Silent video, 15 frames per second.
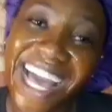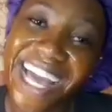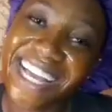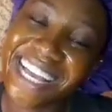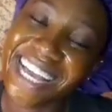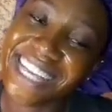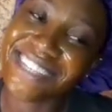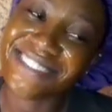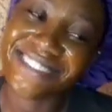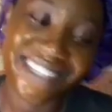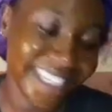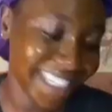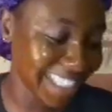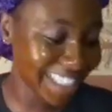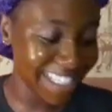Can you
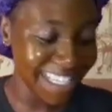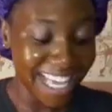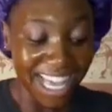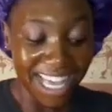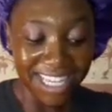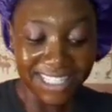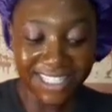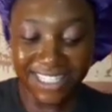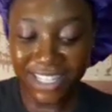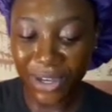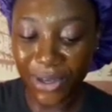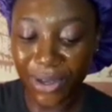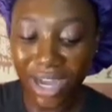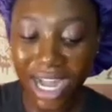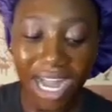see it?
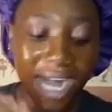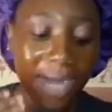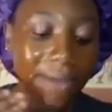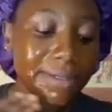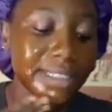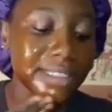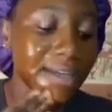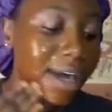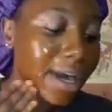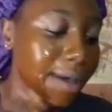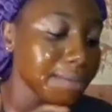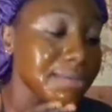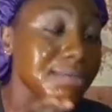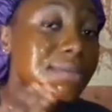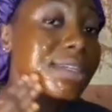So I
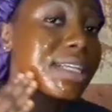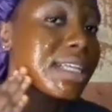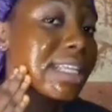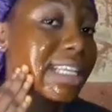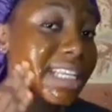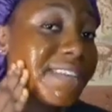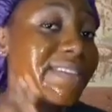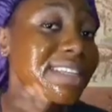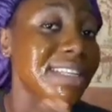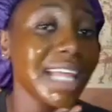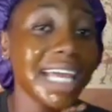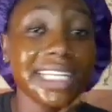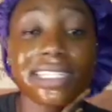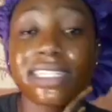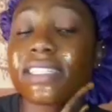will leave it
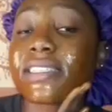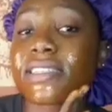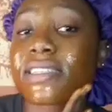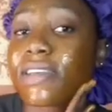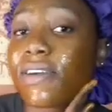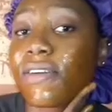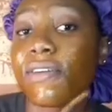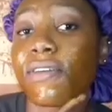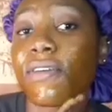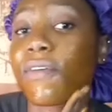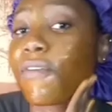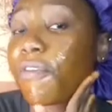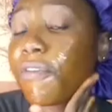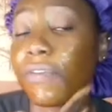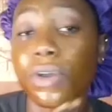like this
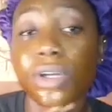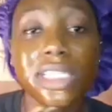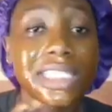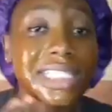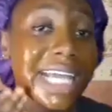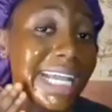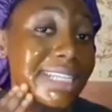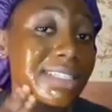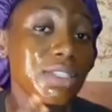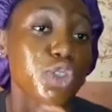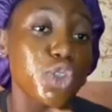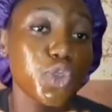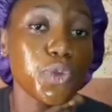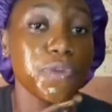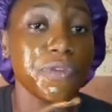for 10
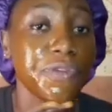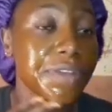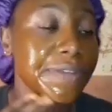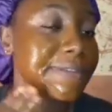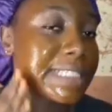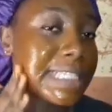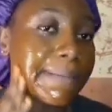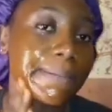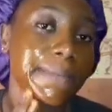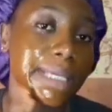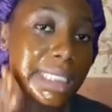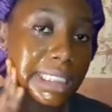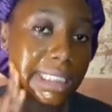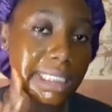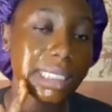to 15
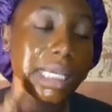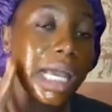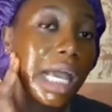minutes.